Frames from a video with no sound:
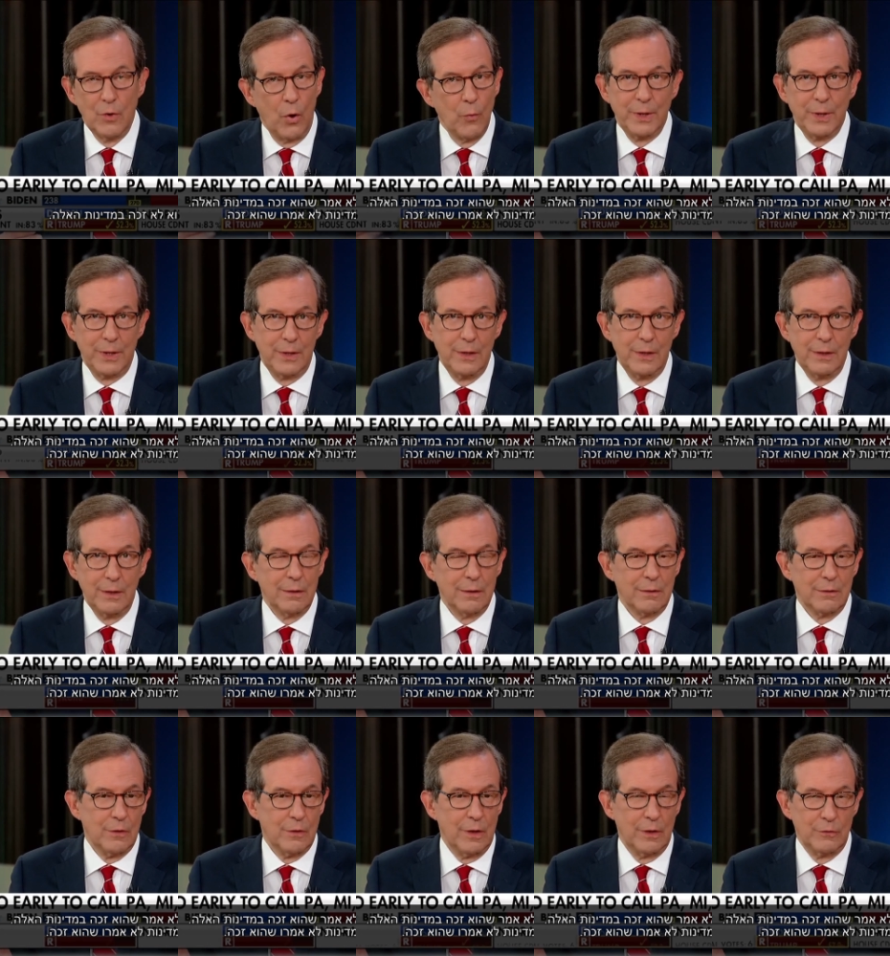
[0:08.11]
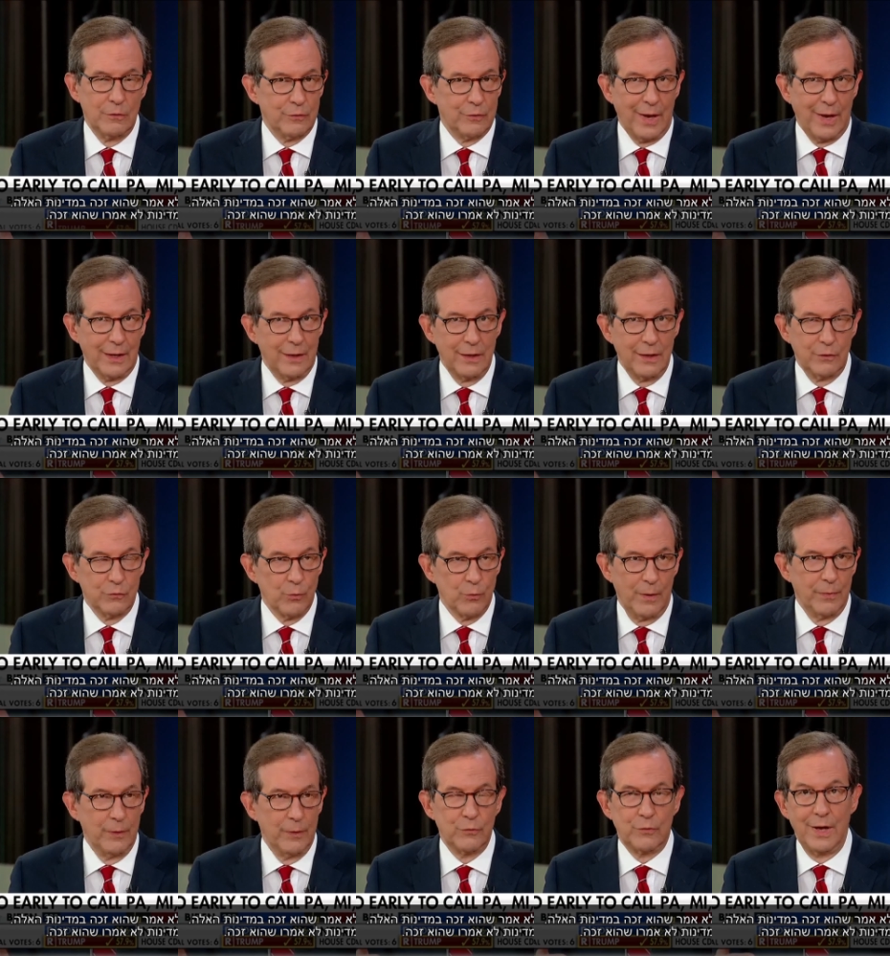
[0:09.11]
Nobody is saying he's
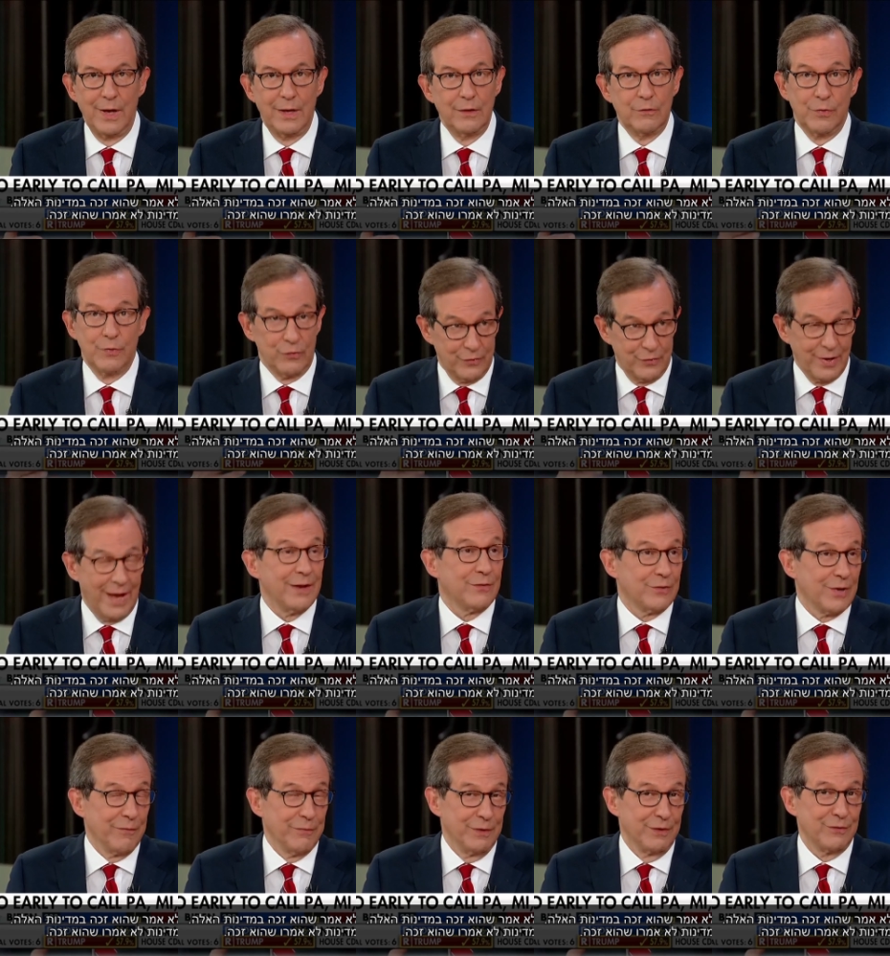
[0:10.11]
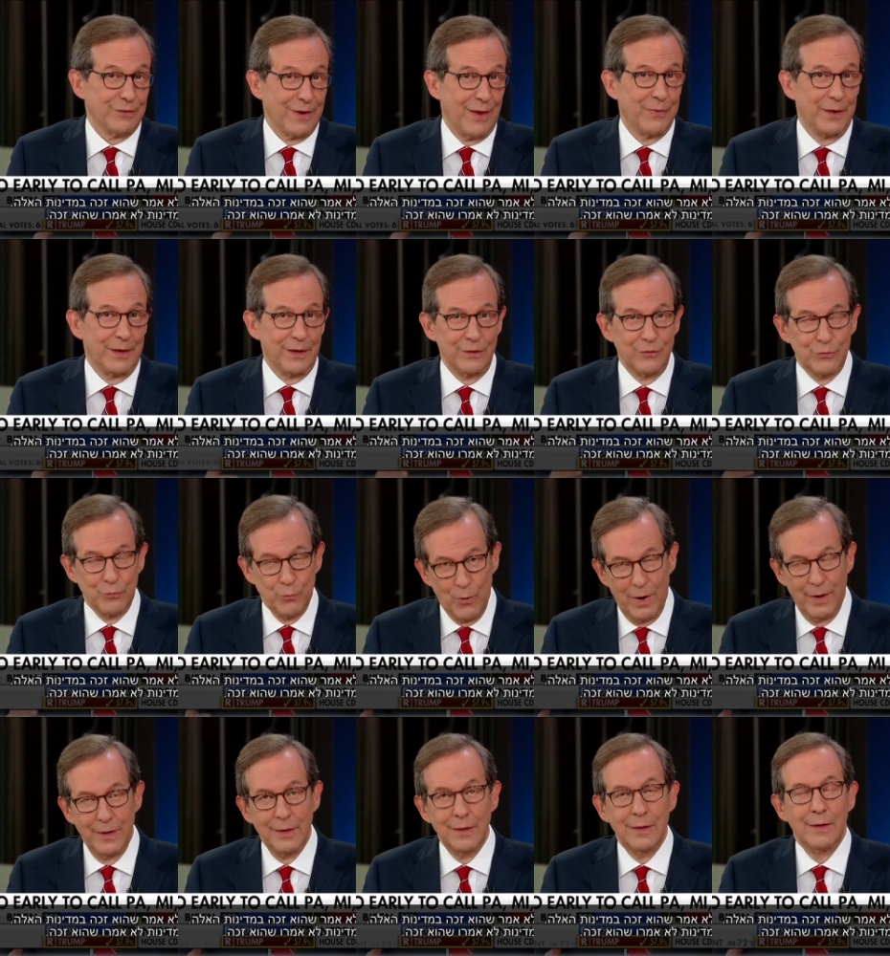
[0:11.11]
won the states. The states haven't said that he's
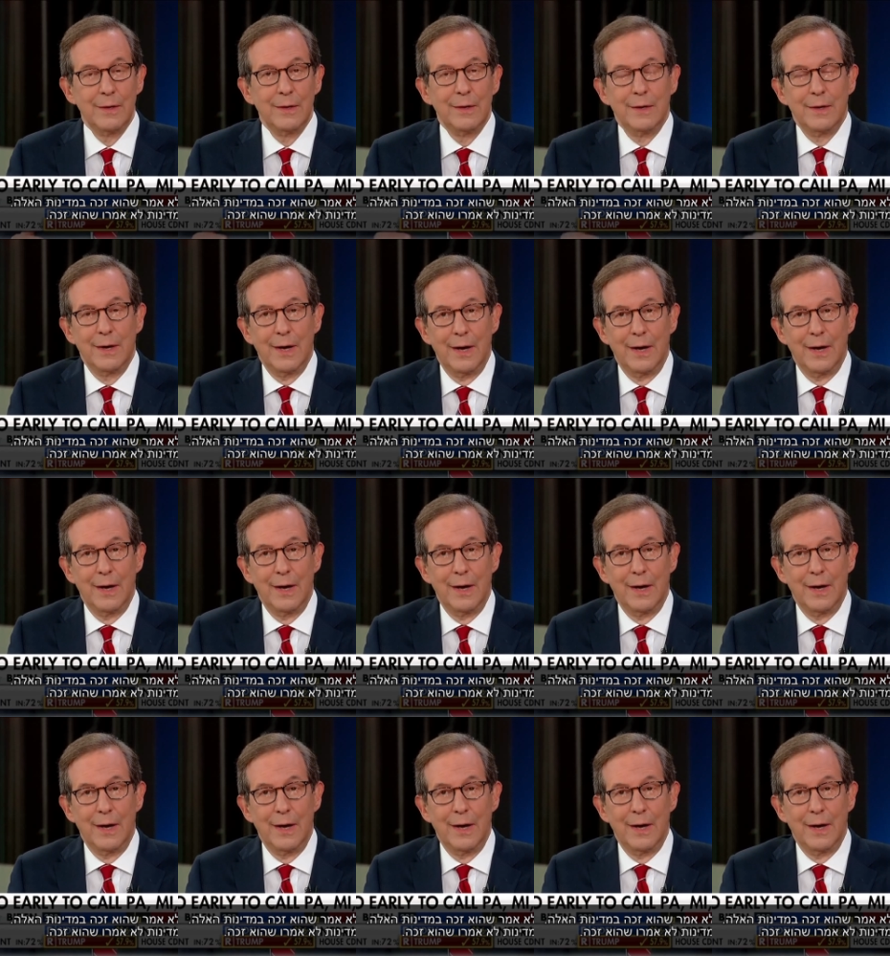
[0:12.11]
won.